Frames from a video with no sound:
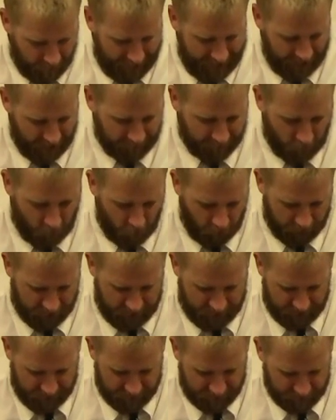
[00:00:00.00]
And of
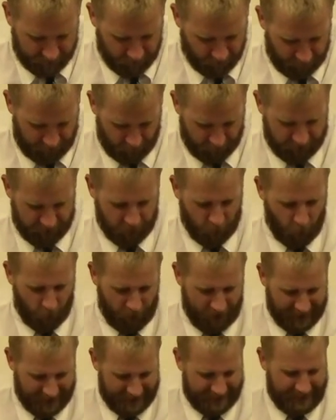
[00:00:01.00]
course, we know the
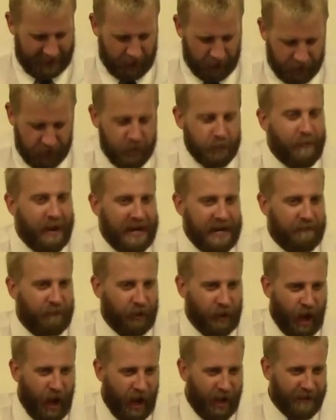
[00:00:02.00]
story, it's still too many
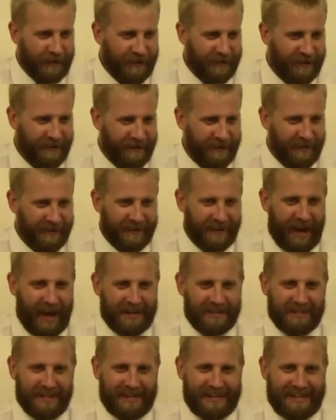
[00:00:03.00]
for God.
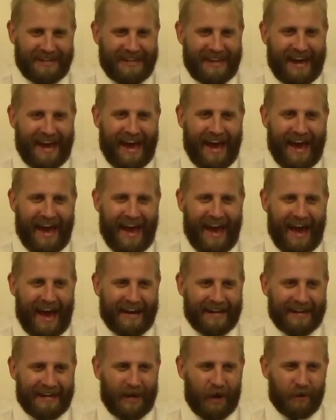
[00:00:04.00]
God's like,
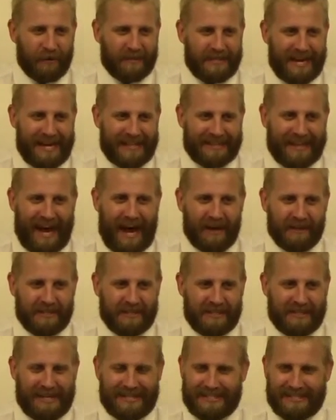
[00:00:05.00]
yeah, you know,
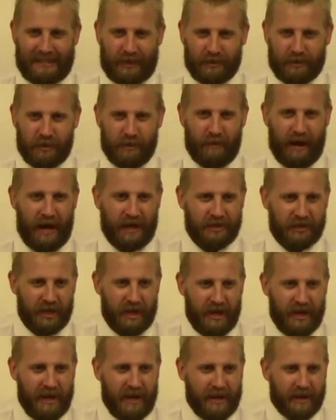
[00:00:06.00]
10,000, that's still too much.
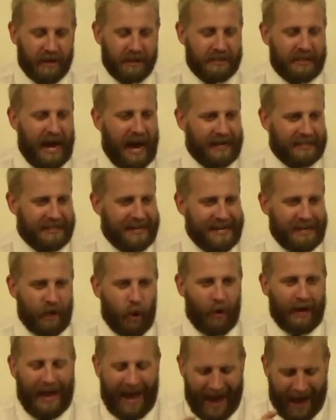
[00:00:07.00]
Because God's saying, you know
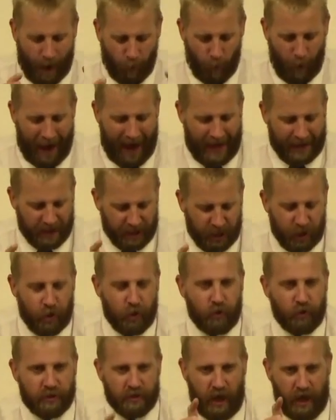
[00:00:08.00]
what? I want
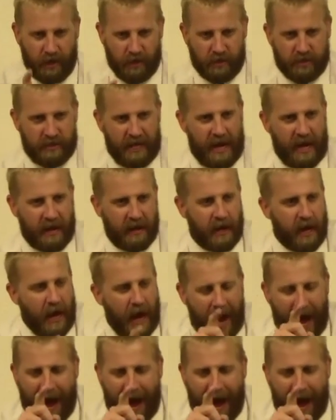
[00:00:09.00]
you to understand.